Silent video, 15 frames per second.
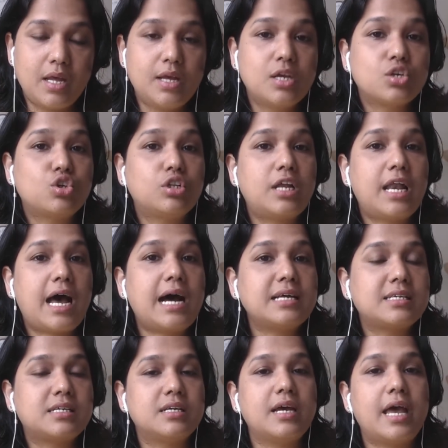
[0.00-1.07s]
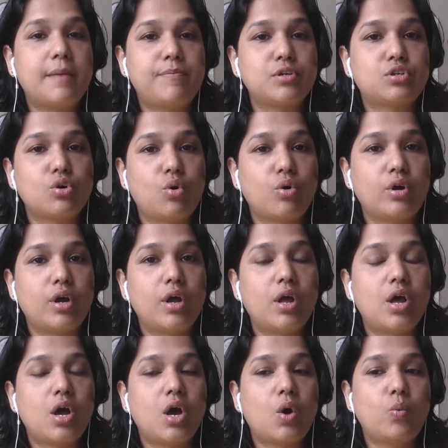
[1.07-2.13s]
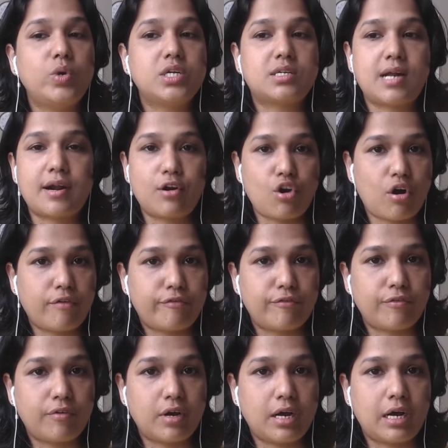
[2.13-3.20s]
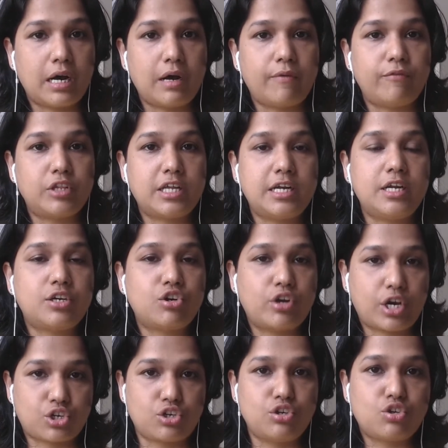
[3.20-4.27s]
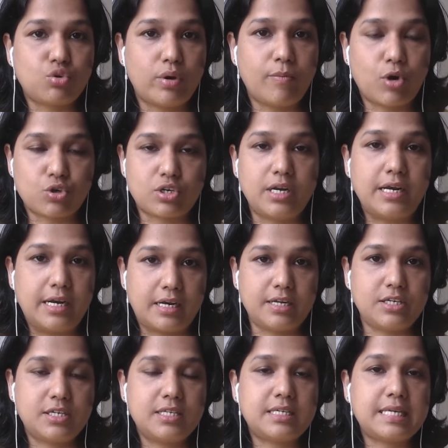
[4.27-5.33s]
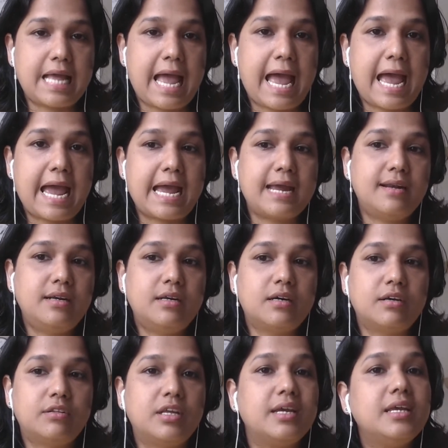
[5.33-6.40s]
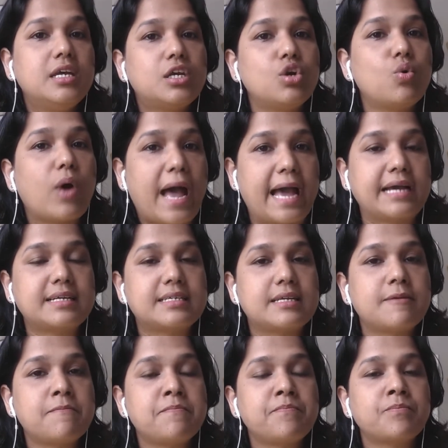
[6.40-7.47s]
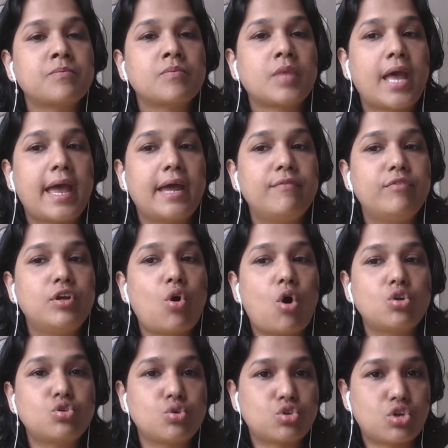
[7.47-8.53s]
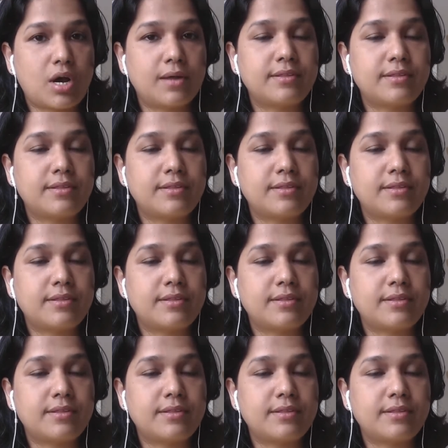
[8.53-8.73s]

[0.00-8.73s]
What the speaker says: So the last episode, we started off with an introduction to emotional intelligence and the EQ hacks, and we also saw